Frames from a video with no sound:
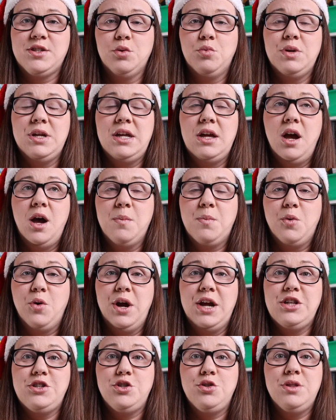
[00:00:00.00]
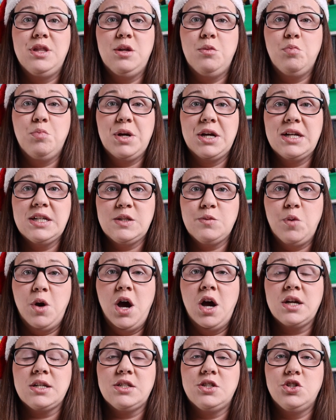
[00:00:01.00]
so we upgrade to the biggest
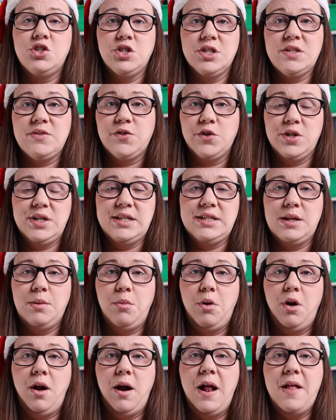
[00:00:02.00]
box just for December,